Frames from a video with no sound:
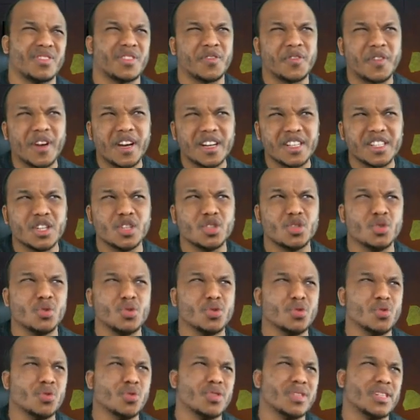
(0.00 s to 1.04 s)
fastening
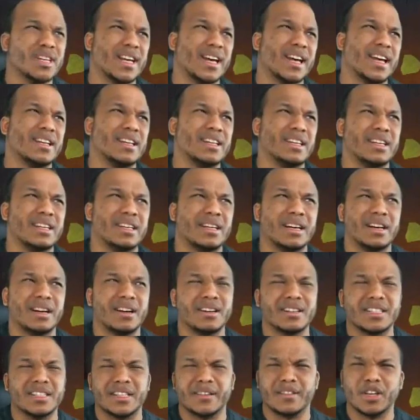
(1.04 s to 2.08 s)
tools and the
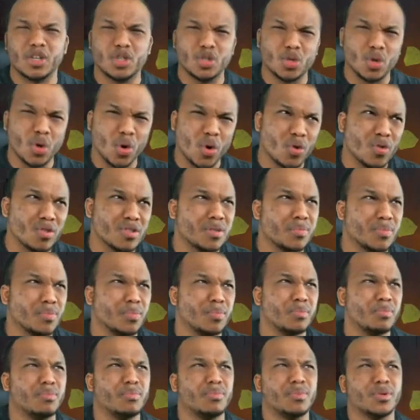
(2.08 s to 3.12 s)
Serrated Jaws,
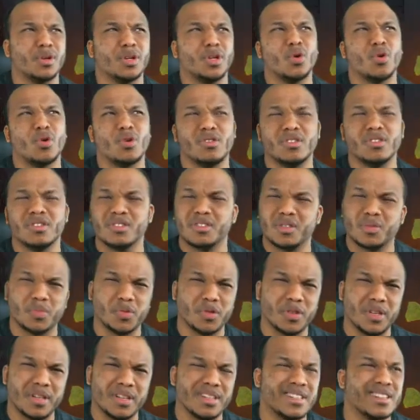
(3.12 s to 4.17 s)
bloody coil
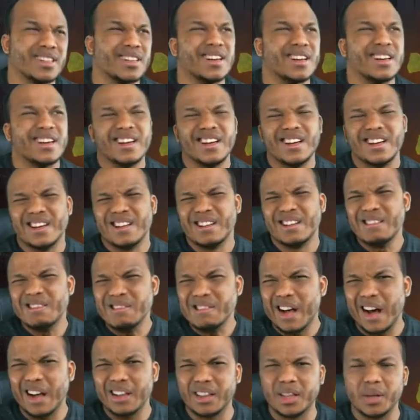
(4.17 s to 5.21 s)
springs,
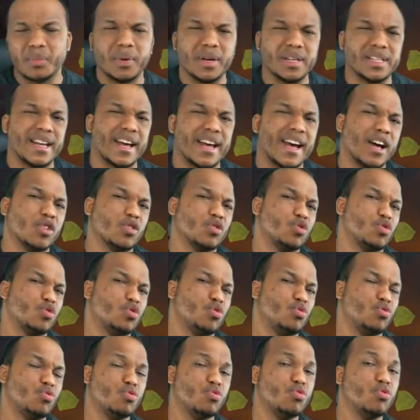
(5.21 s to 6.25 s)
not the best add-ons
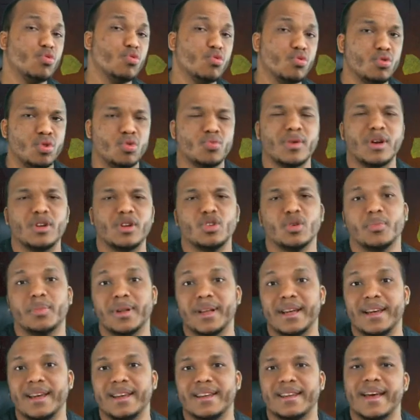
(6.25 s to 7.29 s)
to use when you're
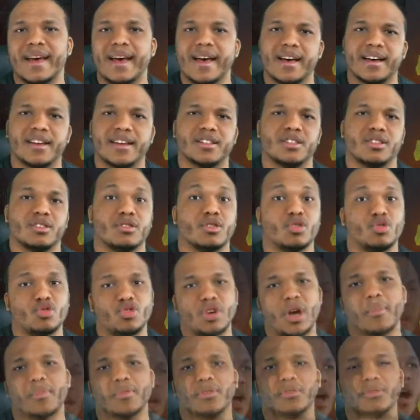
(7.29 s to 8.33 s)
playing as the
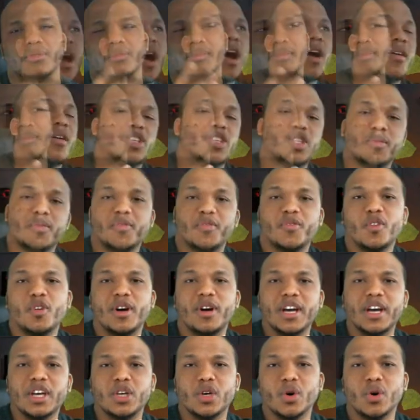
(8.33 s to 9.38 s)
trapper. Alright, so
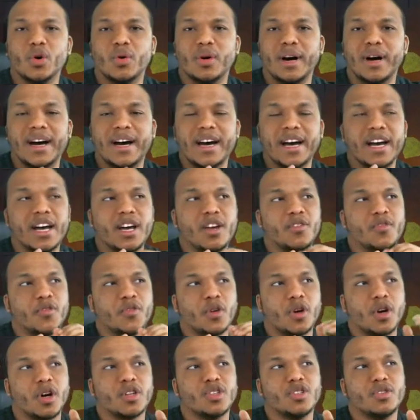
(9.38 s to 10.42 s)
before I go, I
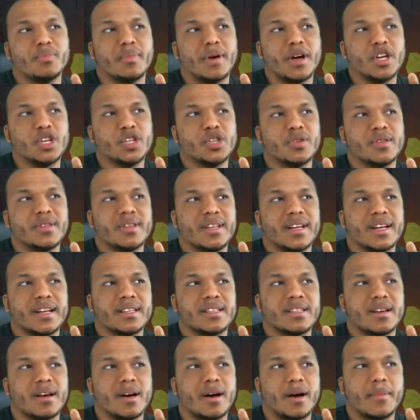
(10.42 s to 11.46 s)
forgot to mention
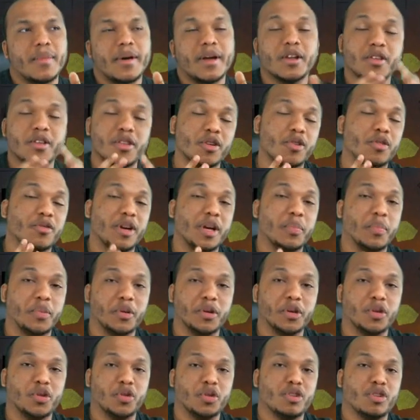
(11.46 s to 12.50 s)
that another great
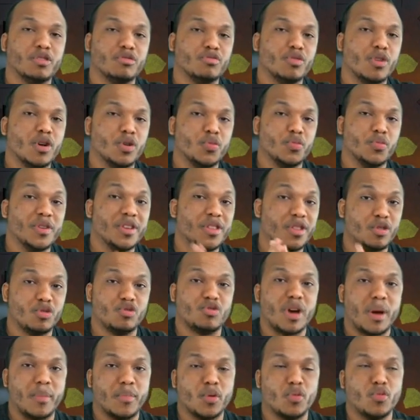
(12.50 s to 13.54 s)
perk you can run with the
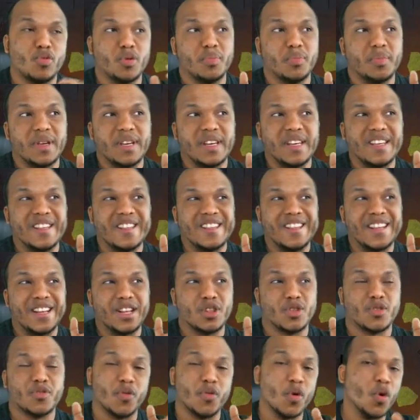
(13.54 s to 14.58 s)
trapper would be
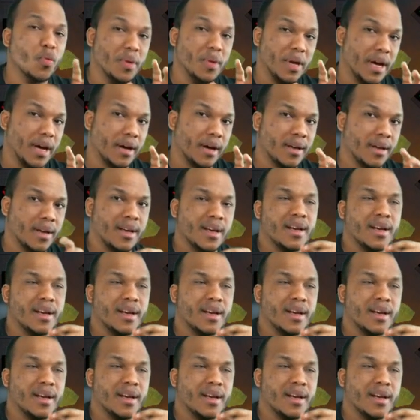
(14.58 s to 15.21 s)
Thanatophobia.